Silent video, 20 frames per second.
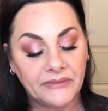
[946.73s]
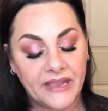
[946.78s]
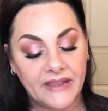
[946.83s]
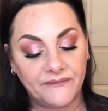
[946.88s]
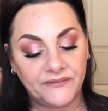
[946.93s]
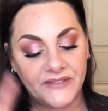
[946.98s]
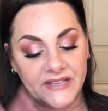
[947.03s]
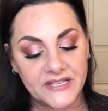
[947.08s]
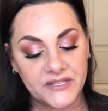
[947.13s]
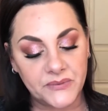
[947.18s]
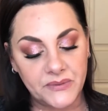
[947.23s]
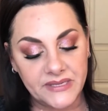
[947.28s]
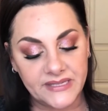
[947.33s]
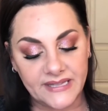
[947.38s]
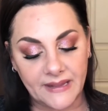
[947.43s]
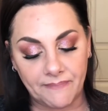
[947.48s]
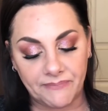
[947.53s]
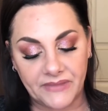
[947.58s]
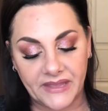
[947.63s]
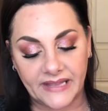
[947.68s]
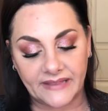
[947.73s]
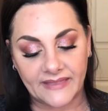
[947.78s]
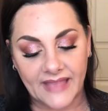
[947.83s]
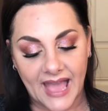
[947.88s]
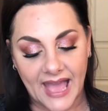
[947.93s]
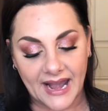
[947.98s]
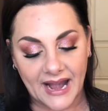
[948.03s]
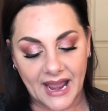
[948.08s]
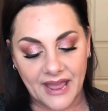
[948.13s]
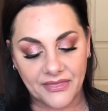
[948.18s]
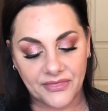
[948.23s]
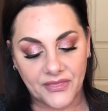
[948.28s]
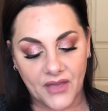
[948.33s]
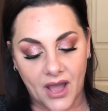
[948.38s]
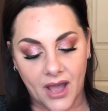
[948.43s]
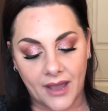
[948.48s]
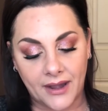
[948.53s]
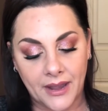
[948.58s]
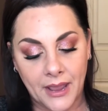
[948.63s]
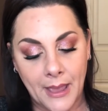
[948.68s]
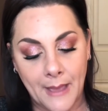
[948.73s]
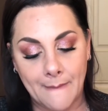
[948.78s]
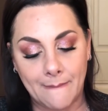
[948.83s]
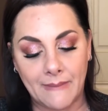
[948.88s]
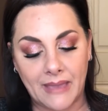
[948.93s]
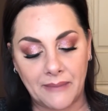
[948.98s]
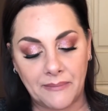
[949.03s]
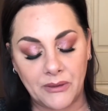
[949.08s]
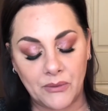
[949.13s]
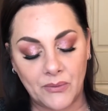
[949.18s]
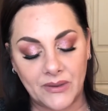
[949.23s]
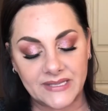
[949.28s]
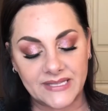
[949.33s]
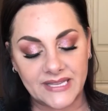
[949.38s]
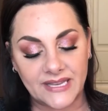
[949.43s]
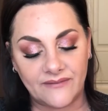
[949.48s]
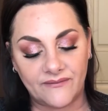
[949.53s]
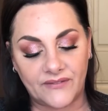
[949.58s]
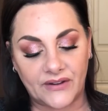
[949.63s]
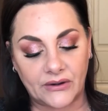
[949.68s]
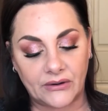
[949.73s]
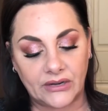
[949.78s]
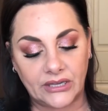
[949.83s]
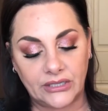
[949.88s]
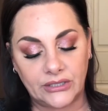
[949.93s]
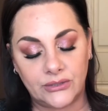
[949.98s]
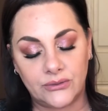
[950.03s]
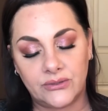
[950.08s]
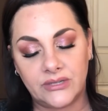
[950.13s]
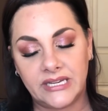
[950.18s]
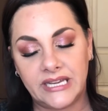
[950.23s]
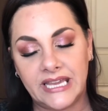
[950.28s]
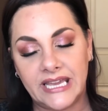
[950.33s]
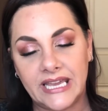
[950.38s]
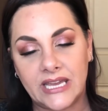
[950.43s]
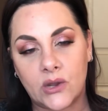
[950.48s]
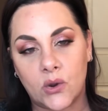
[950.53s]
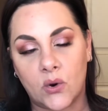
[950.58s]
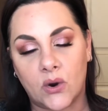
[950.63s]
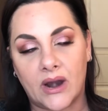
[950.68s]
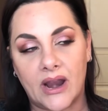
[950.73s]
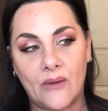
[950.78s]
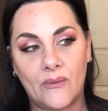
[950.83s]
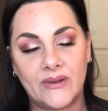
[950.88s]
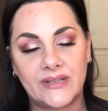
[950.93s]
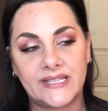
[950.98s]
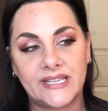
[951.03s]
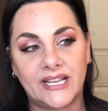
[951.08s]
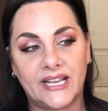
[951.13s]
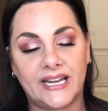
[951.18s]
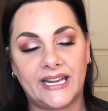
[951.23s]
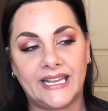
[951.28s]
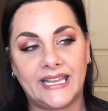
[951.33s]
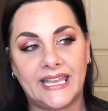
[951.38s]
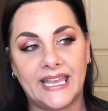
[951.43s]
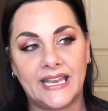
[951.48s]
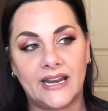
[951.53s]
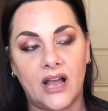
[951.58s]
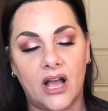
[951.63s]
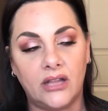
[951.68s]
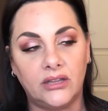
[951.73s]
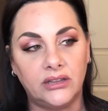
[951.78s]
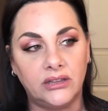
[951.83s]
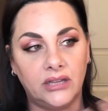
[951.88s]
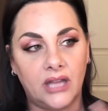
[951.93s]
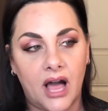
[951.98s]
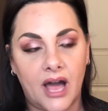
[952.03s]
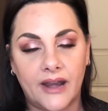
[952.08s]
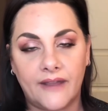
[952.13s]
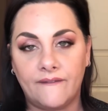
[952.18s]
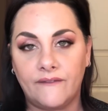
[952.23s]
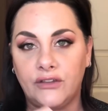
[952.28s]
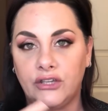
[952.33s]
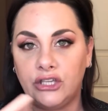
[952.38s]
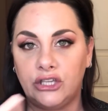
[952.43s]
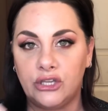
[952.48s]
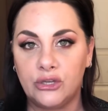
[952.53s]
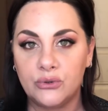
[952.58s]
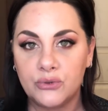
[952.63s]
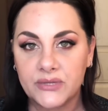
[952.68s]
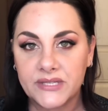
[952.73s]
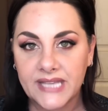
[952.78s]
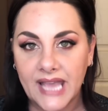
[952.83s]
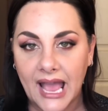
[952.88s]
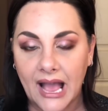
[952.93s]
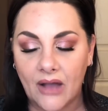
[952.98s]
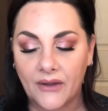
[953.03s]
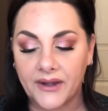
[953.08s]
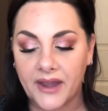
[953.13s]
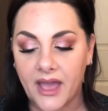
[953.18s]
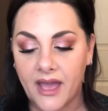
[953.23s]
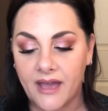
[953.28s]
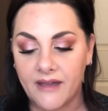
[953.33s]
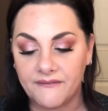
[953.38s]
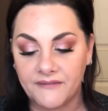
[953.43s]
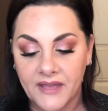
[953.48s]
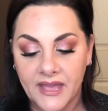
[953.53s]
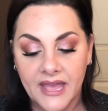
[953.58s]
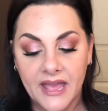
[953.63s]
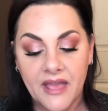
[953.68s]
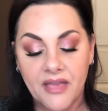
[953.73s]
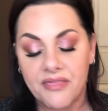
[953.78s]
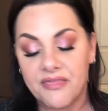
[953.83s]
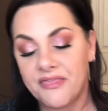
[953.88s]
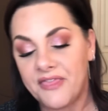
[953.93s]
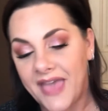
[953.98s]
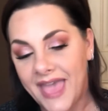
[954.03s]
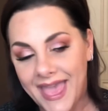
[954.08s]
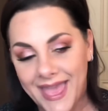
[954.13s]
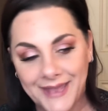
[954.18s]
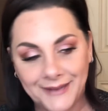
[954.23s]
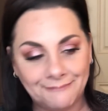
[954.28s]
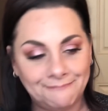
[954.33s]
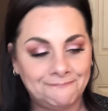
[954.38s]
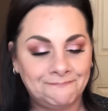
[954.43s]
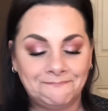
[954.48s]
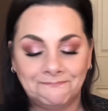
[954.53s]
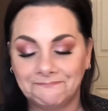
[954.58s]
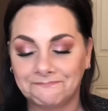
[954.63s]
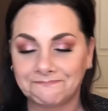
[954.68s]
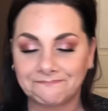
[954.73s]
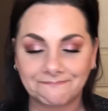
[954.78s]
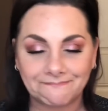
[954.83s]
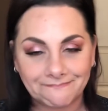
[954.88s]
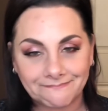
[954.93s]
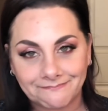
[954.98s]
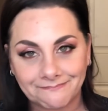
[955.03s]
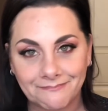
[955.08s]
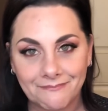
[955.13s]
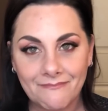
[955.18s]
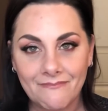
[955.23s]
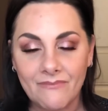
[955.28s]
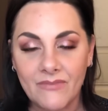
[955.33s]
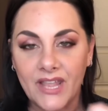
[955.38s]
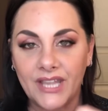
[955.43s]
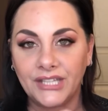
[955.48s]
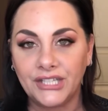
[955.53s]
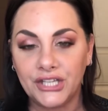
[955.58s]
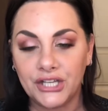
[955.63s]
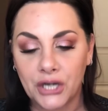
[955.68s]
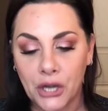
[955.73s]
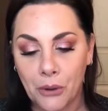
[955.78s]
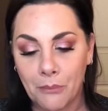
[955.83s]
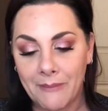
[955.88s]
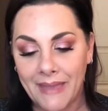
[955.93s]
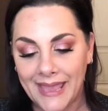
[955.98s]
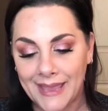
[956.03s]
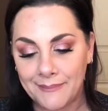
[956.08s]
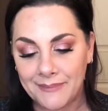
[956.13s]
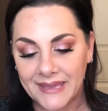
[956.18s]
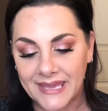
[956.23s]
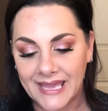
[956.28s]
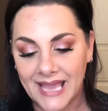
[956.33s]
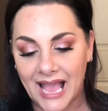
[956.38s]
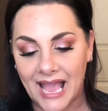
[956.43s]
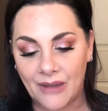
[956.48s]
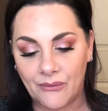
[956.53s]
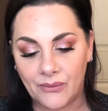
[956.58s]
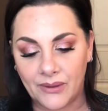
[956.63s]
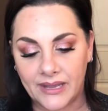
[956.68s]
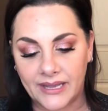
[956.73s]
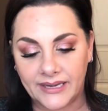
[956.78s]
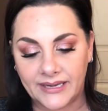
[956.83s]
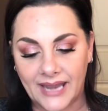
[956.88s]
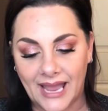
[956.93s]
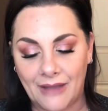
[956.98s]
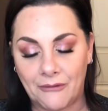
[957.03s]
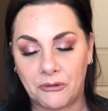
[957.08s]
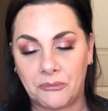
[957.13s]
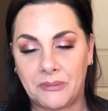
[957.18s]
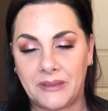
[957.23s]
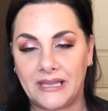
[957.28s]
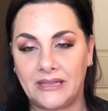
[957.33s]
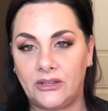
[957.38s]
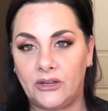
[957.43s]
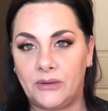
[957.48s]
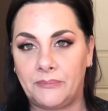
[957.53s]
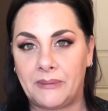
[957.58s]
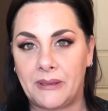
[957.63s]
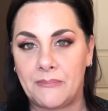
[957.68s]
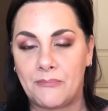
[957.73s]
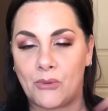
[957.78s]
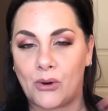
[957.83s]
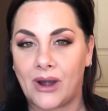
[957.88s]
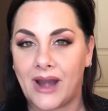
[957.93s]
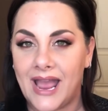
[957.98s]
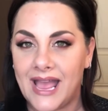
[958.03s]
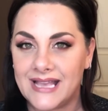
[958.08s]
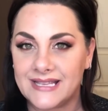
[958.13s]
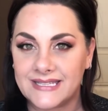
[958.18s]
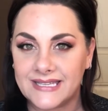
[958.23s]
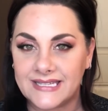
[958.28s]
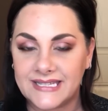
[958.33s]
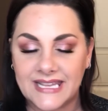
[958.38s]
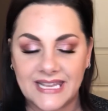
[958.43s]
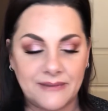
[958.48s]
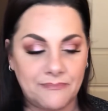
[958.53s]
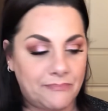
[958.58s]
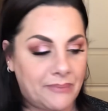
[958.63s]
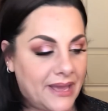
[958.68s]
If this was something that I thought maybe wasn't very unique, or I wasn't going to get a lot of use out of, then, you know, maybe I would be a little bit more hesitant.